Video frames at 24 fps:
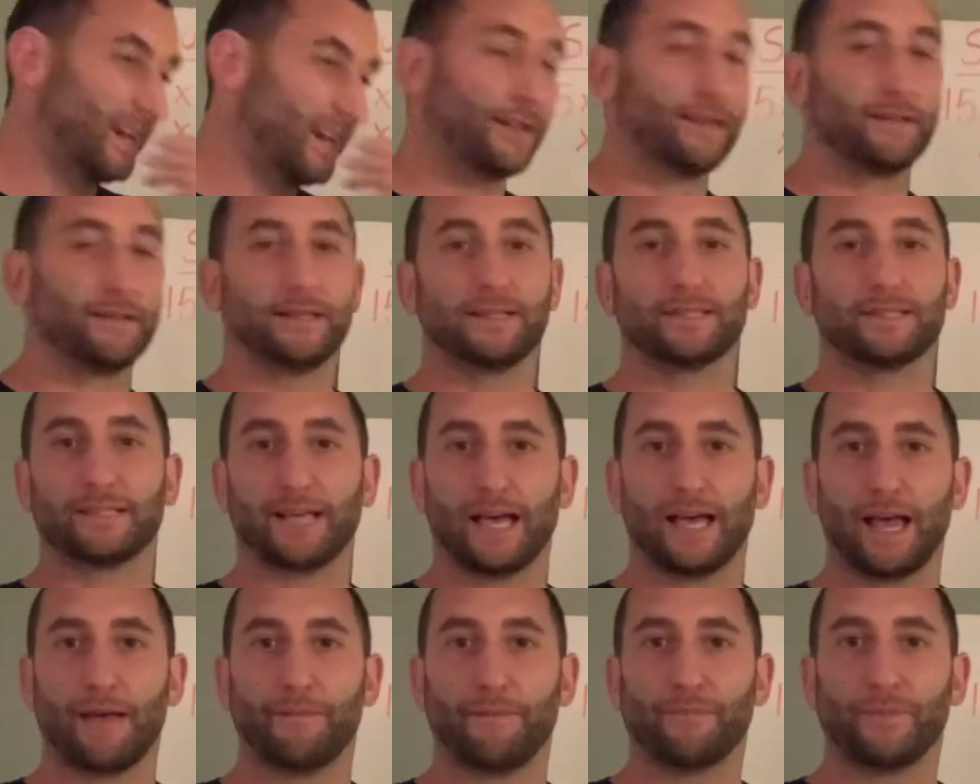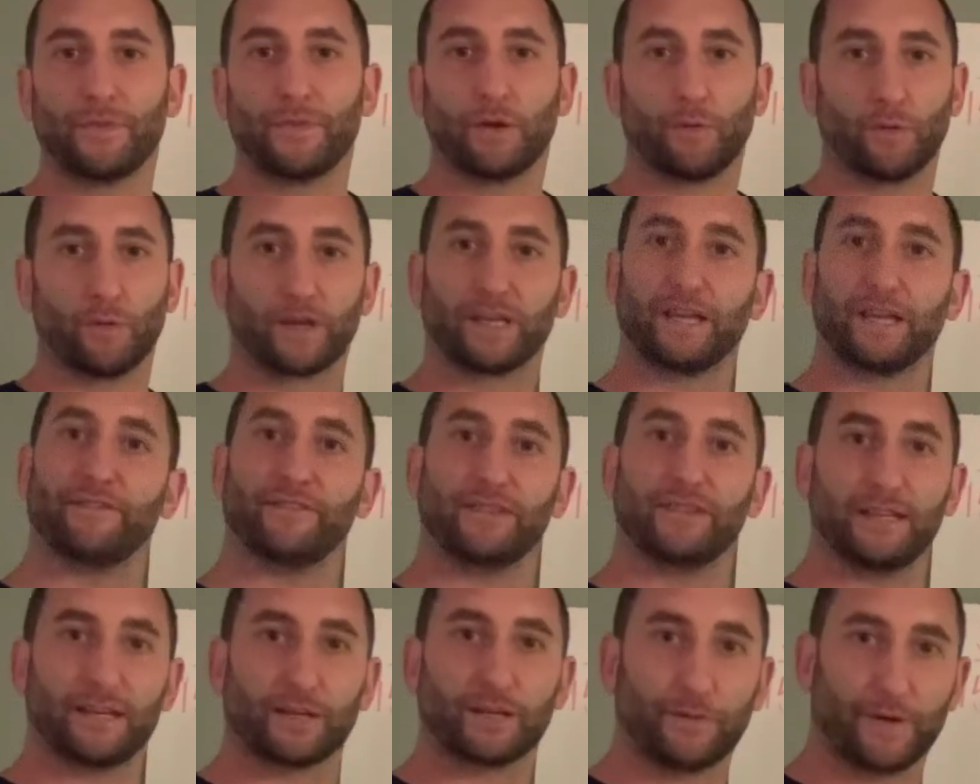This time, we're given the
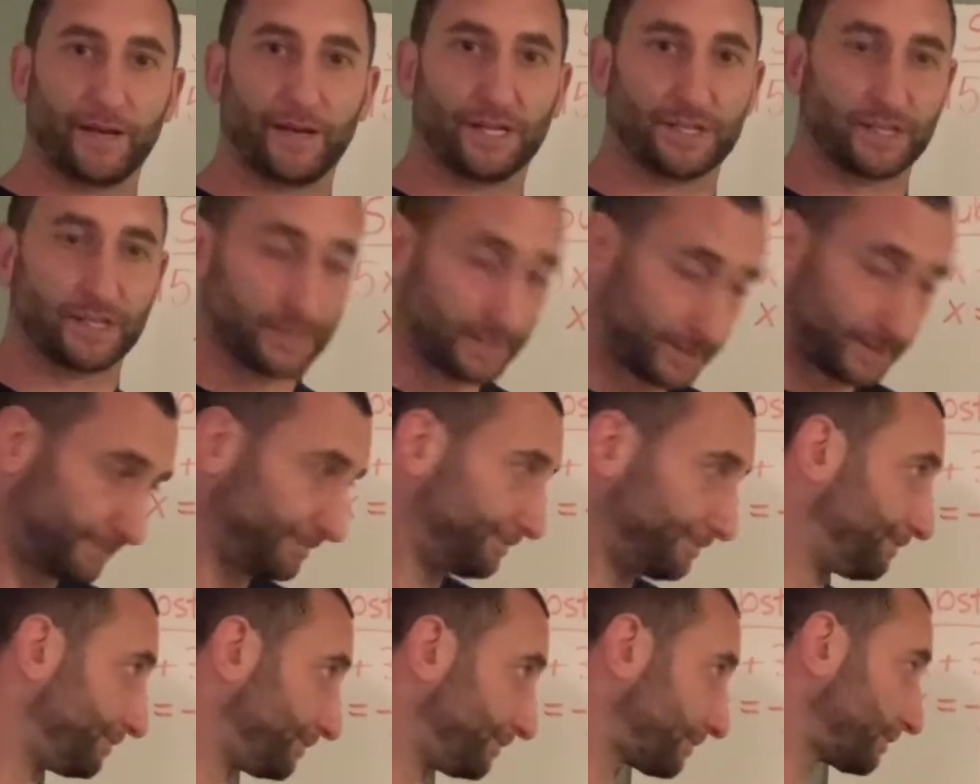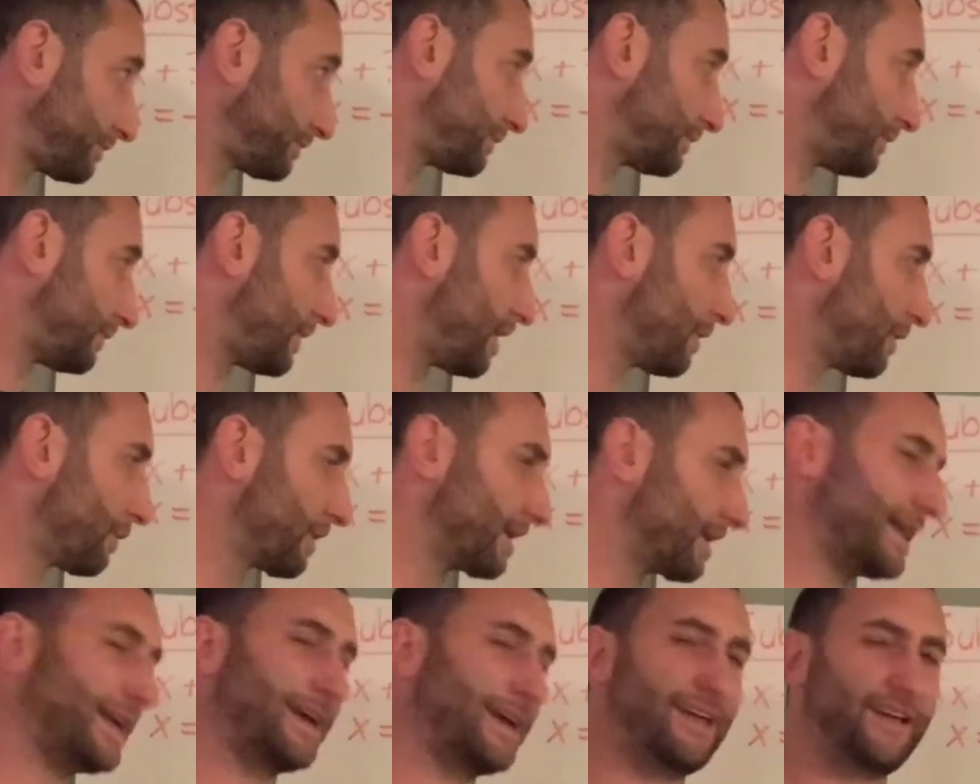equations and we're
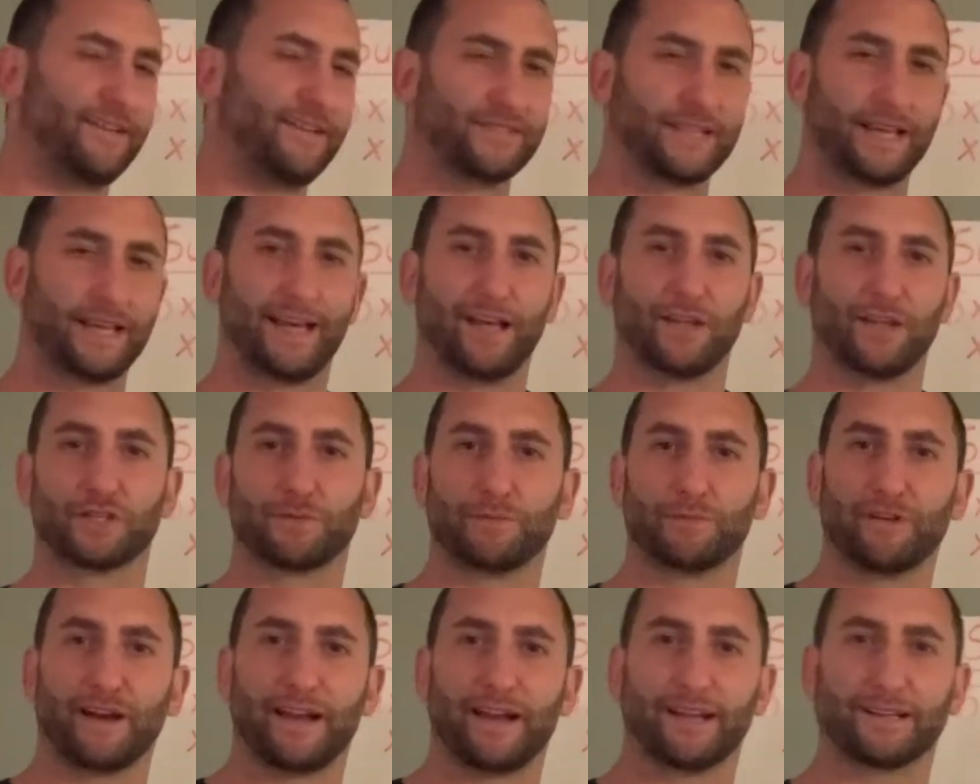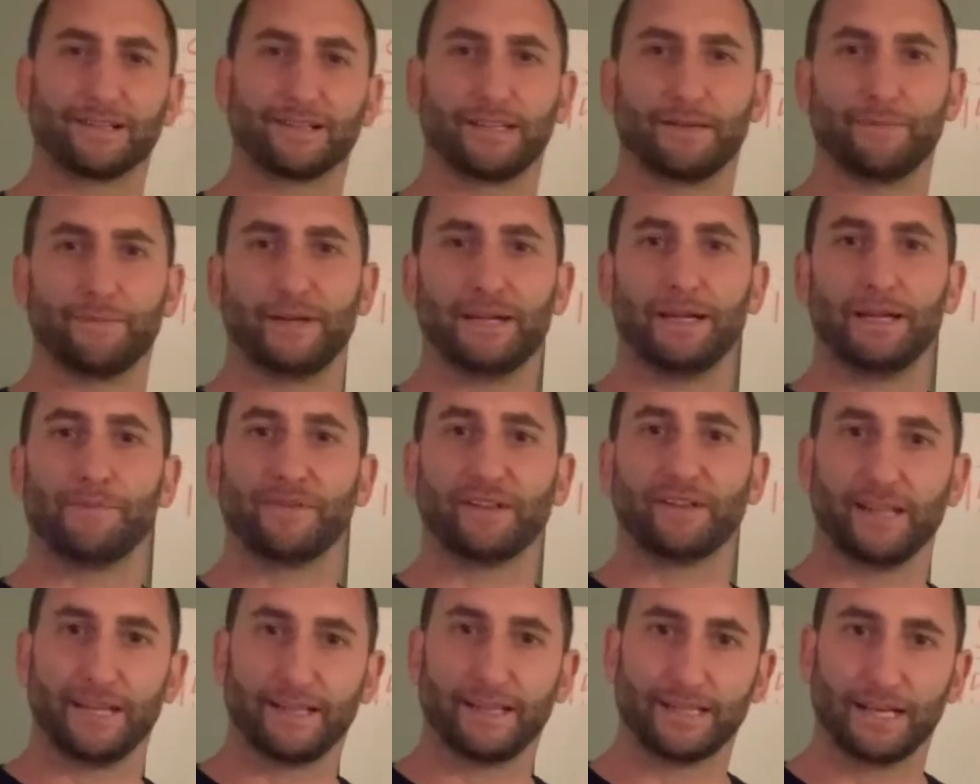gonna have to algebraically
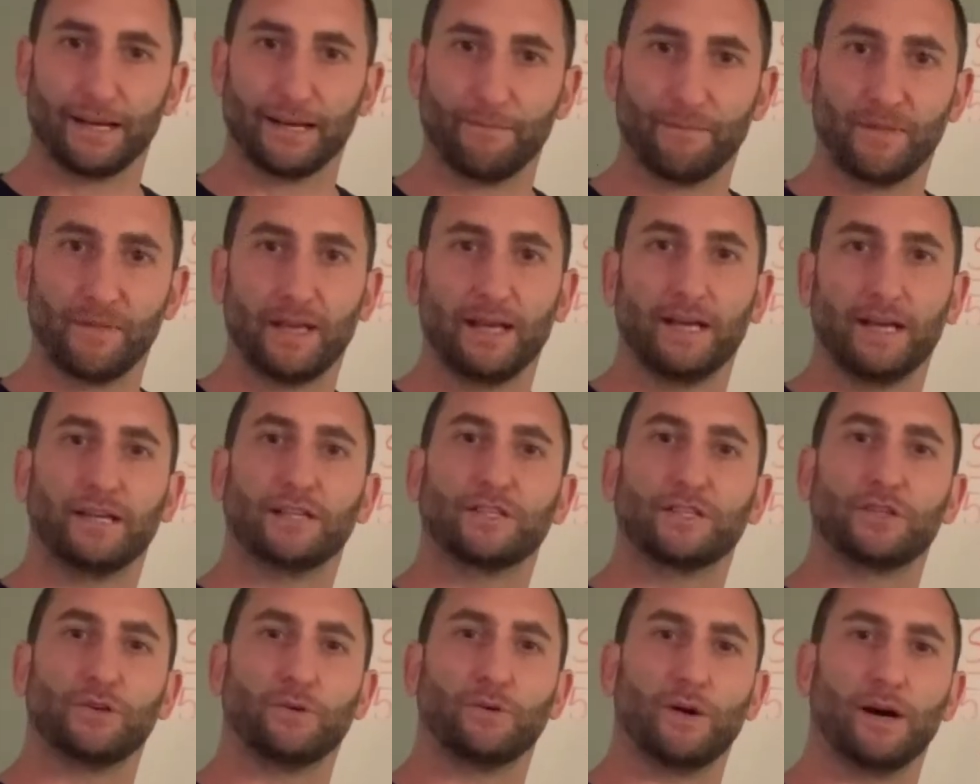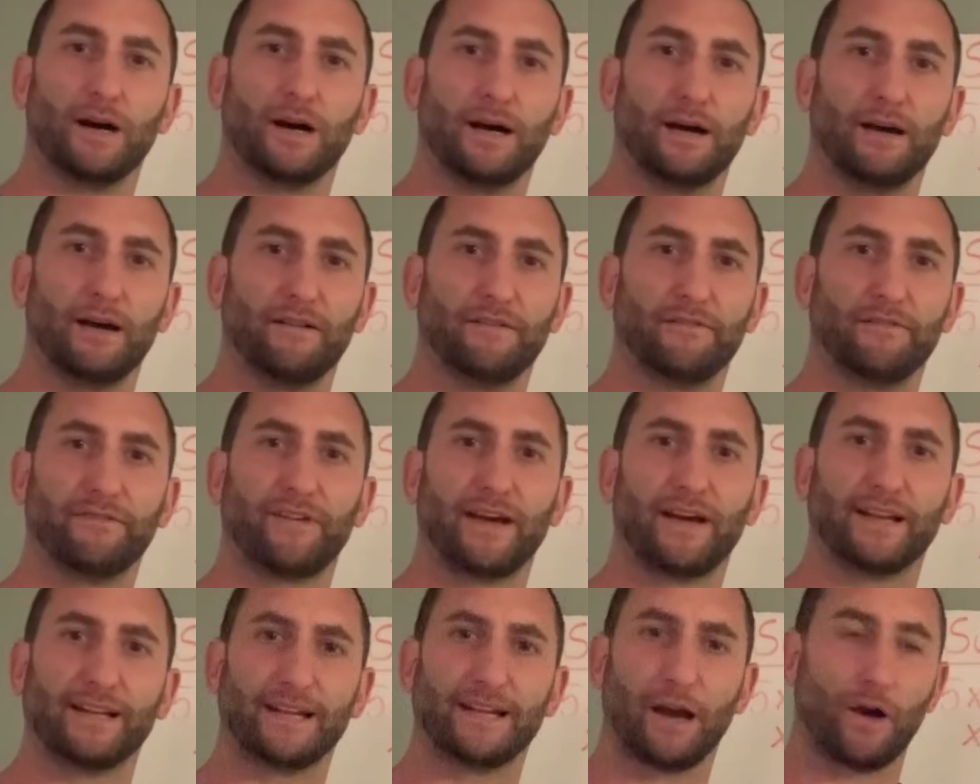manipulate them to
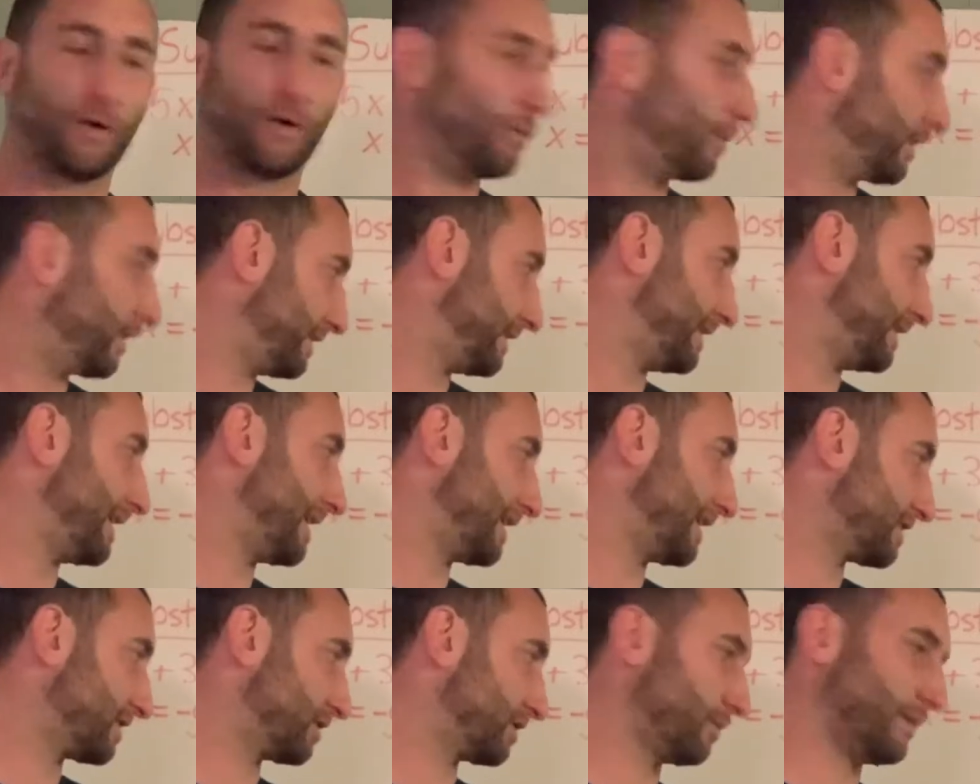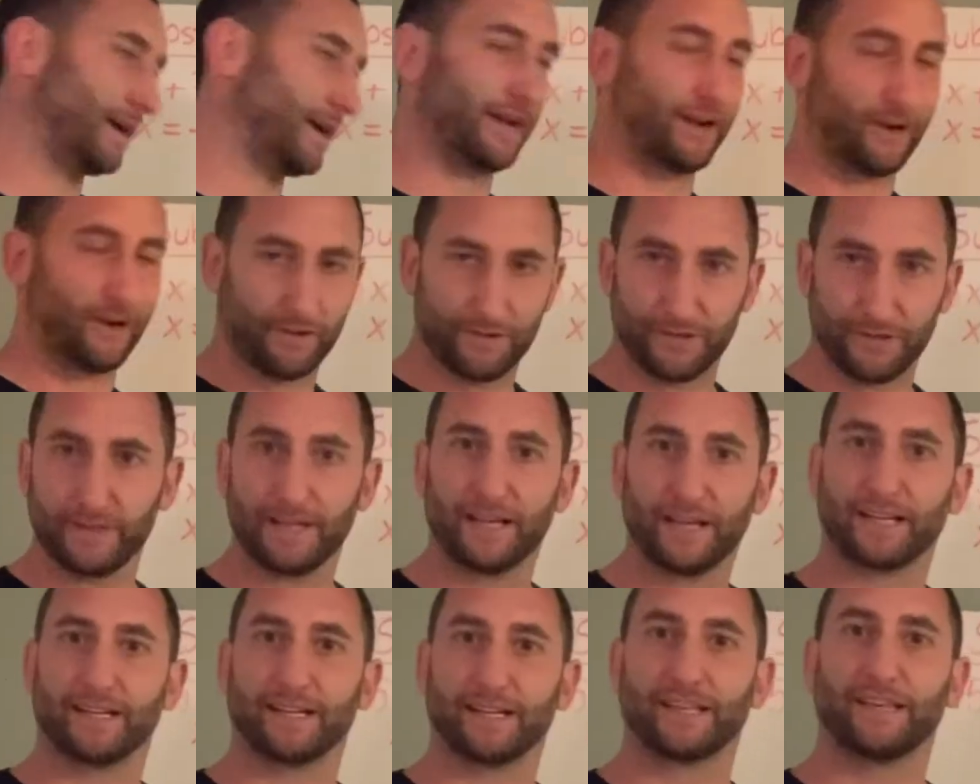find out what the x and the y are. They're not
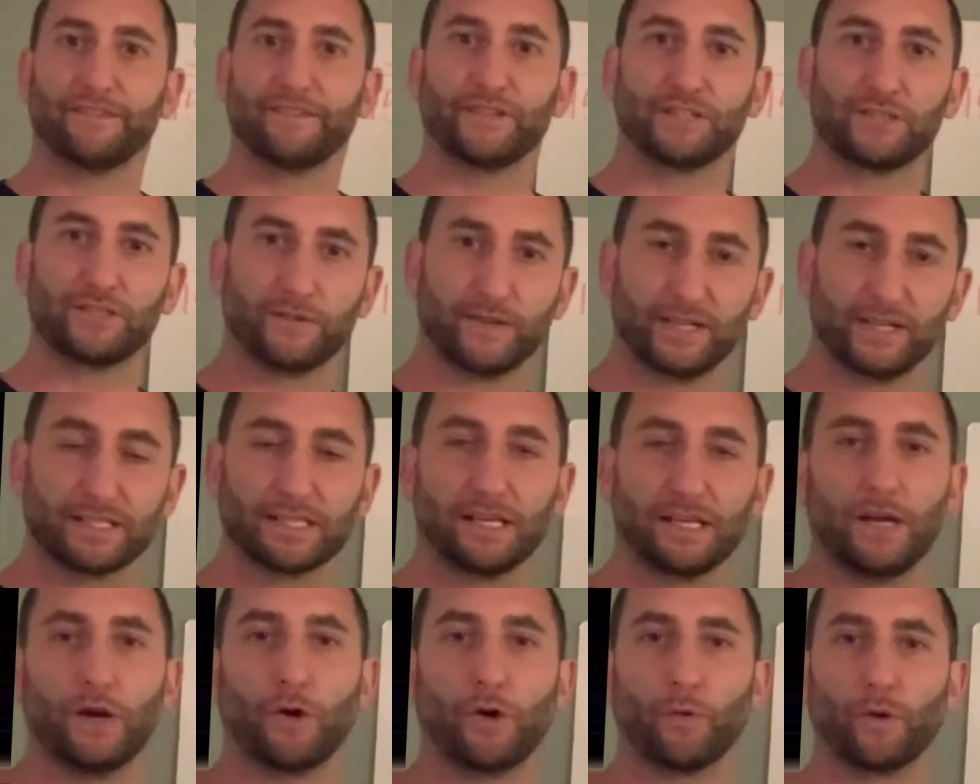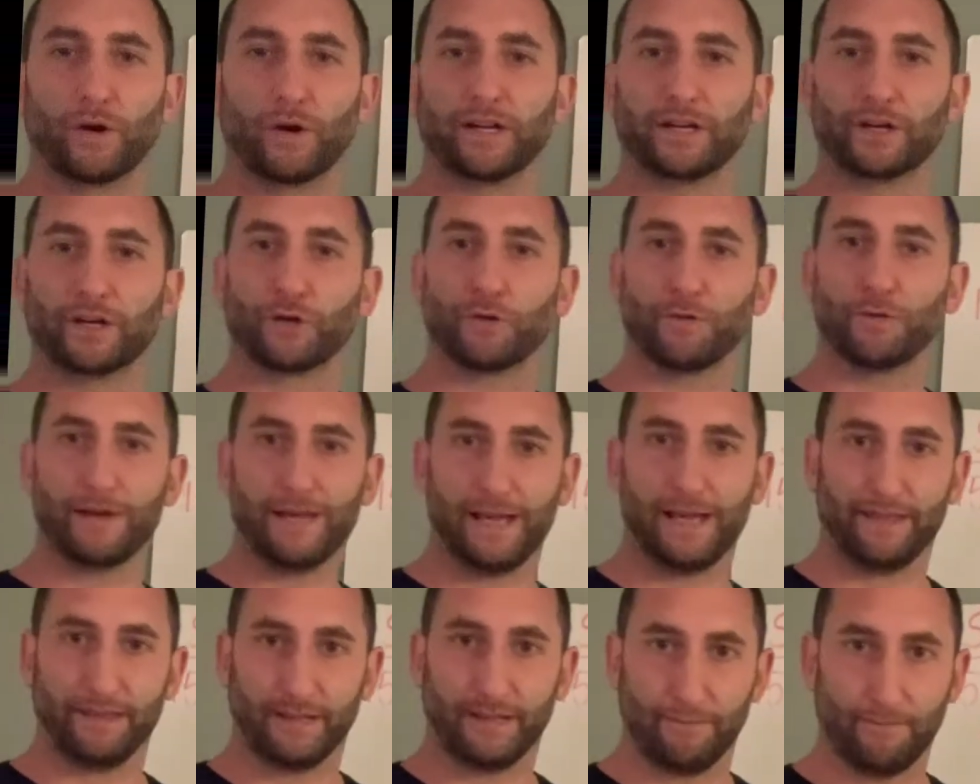gonna give it to us, we're gonna
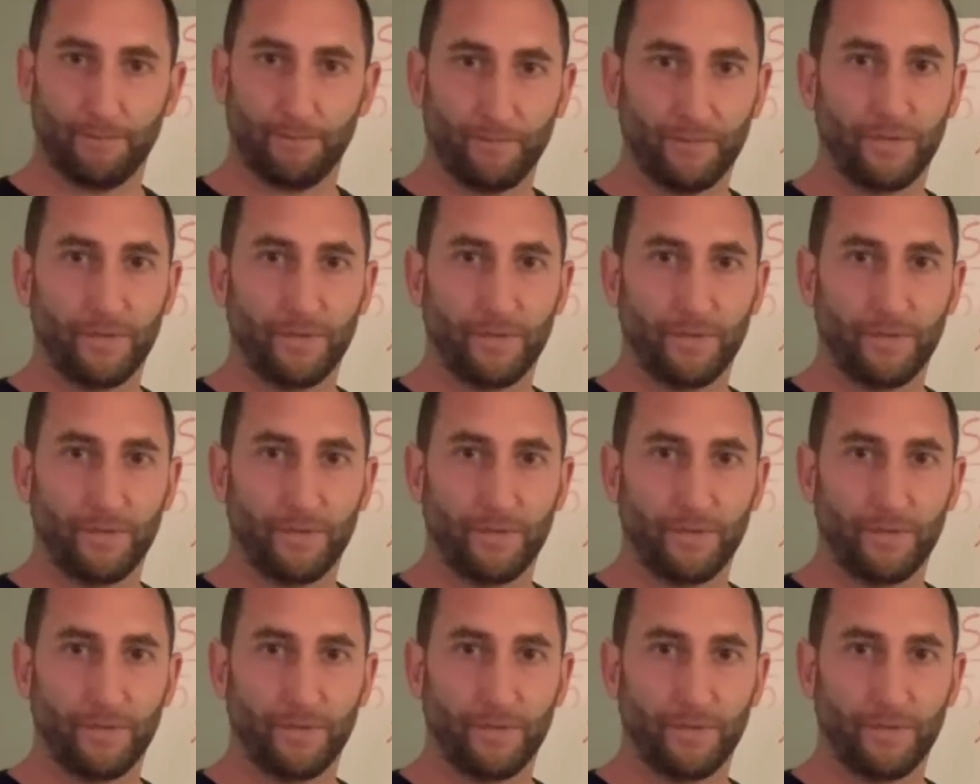create them.